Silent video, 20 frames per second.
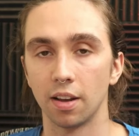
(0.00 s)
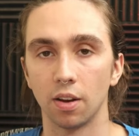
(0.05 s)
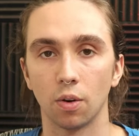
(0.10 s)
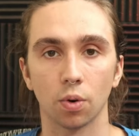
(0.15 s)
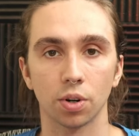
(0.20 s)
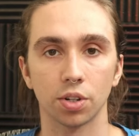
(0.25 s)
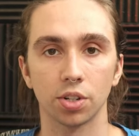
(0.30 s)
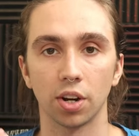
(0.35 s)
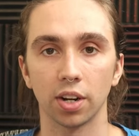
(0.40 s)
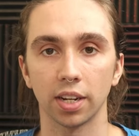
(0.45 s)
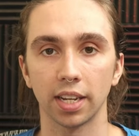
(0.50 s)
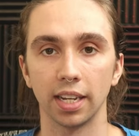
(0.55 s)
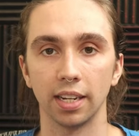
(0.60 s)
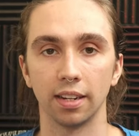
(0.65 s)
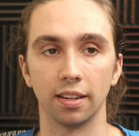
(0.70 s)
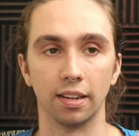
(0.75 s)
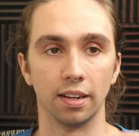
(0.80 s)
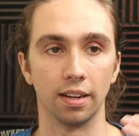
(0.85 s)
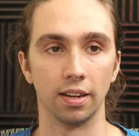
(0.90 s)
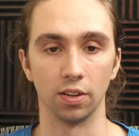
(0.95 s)
we're
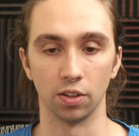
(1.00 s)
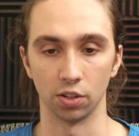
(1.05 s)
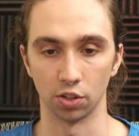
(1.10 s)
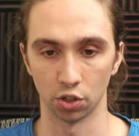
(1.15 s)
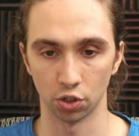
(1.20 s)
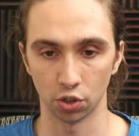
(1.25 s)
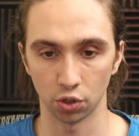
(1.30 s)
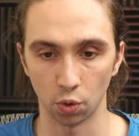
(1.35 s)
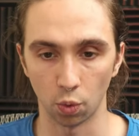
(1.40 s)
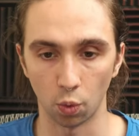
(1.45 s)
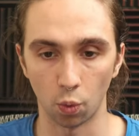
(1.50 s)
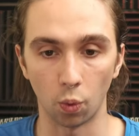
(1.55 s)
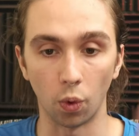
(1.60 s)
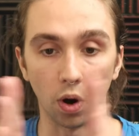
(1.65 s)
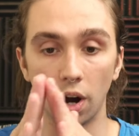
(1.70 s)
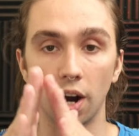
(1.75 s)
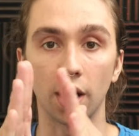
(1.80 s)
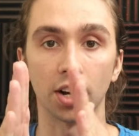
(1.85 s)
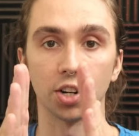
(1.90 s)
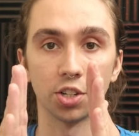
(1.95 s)
talking
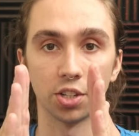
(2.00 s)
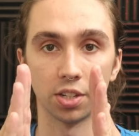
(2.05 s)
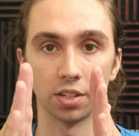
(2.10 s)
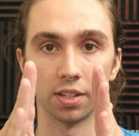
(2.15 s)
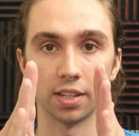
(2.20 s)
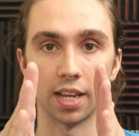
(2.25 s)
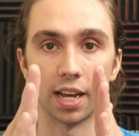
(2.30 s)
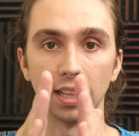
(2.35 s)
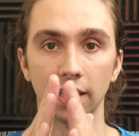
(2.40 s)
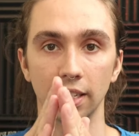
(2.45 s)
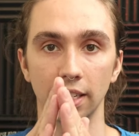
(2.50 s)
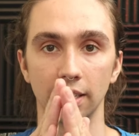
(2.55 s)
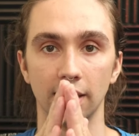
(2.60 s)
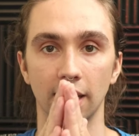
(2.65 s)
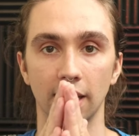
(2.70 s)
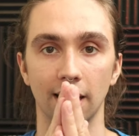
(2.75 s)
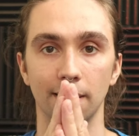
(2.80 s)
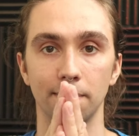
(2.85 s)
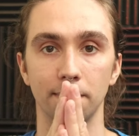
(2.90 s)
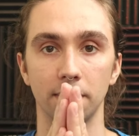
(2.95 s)
squash that lead
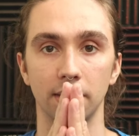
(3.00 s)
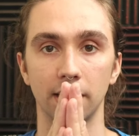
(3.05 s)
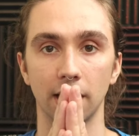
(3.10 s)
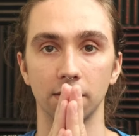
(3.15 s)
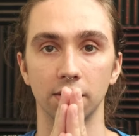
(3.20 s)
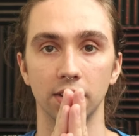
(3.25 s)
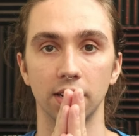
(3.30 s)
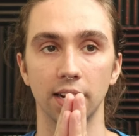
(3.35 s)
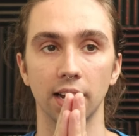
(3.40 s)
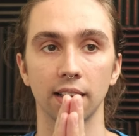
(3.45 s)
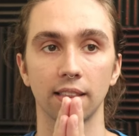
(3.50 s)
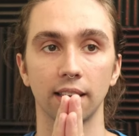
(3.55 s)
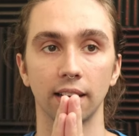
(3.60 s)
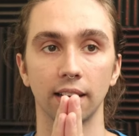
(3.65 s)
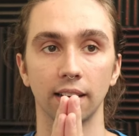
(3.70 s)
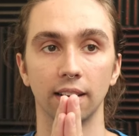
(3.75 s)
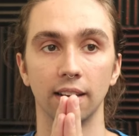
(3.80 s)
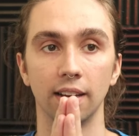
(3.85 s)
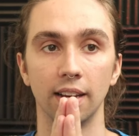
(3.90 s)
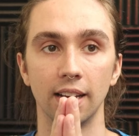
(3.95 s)
time down to
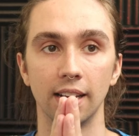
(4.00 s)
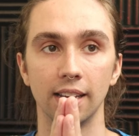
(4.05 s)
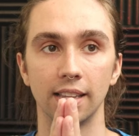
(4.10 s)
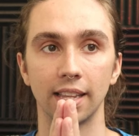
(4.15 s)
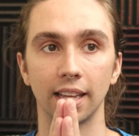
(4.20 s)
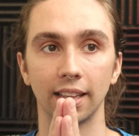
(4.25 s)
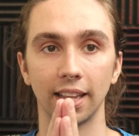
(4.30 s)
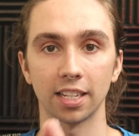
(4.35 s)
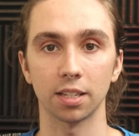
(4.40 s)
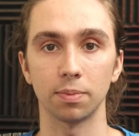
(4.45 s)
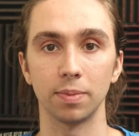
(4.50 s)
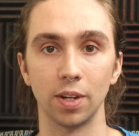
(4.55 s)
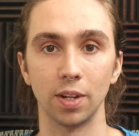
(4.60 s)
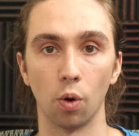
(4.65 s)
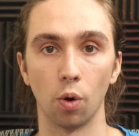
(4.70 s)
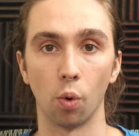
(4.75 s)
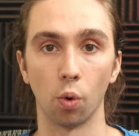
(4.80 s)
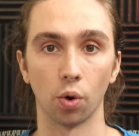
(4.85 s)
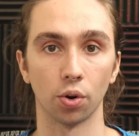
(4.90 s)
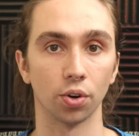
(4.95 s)
nothing. That lets me
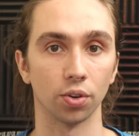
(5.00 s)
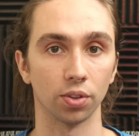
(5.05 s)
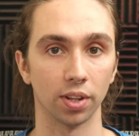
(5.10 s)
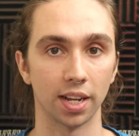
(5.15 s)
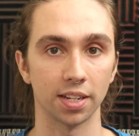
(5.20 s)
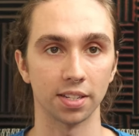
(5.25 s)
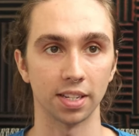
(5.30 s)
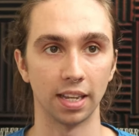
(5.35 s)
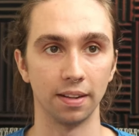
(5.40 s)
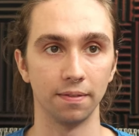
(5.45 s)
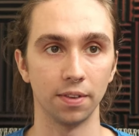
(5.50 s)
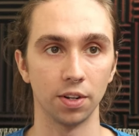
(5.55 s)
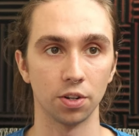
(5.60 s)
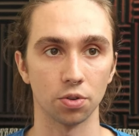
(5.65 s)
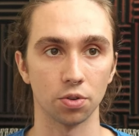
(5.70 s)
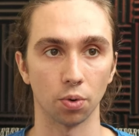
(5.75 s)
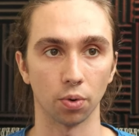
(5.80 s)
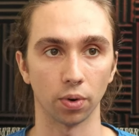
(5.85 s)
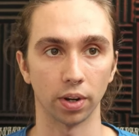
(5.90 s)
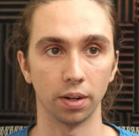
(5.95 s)
order less
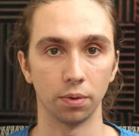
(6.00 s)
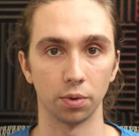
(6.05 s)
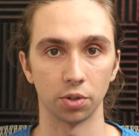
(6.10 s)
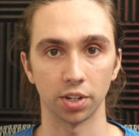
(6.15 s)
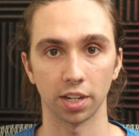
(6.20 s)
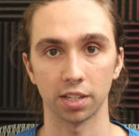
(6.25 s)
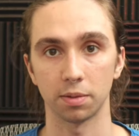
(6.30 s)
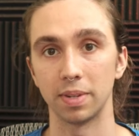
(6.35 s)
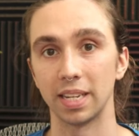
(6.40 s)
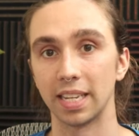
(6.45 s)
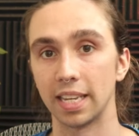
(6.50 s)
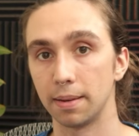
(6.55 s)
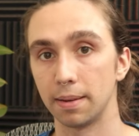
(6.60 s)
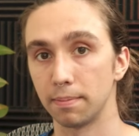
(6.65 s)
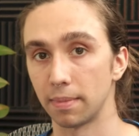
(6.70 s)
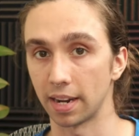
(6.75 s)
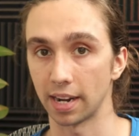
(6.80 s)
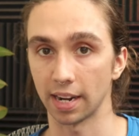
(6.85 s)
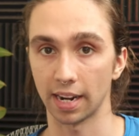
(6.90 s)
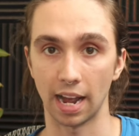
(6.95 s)
inventory, which lets me keep
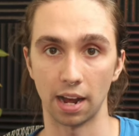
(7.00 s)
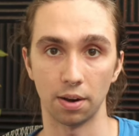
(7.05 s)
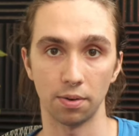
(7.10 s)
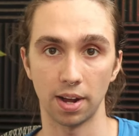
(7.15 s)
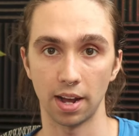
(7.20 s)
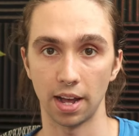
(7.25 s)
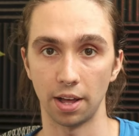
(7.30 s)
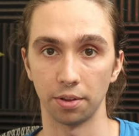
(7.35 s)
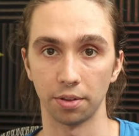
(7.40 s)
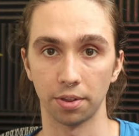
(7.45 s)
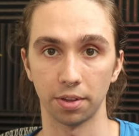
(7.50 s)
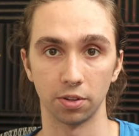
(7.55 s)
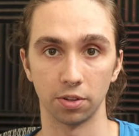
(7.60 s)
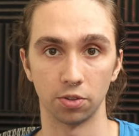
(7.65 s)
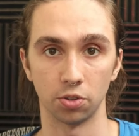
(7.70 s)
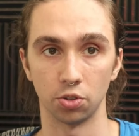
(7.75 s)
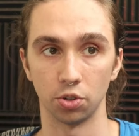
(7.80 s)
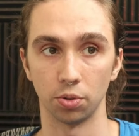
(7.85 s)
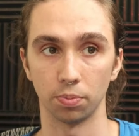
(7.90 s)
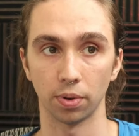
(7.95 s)
my account health
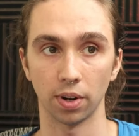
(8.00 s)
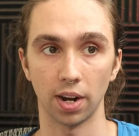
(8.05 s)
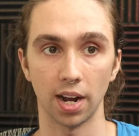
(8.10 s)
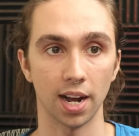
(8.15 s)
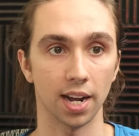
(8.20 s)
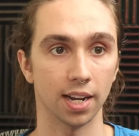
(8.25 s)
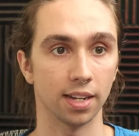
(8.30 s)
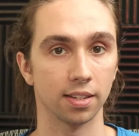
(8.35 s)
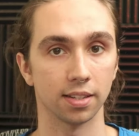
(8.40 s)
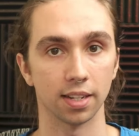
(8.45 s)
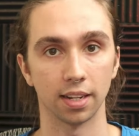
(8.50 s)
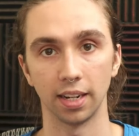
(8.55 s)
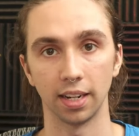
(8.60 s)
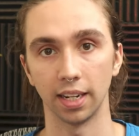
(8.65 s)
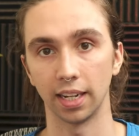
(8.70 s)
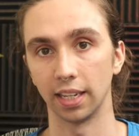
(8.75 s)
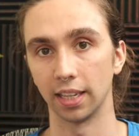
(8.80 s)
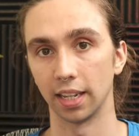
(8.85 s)
super high, sending in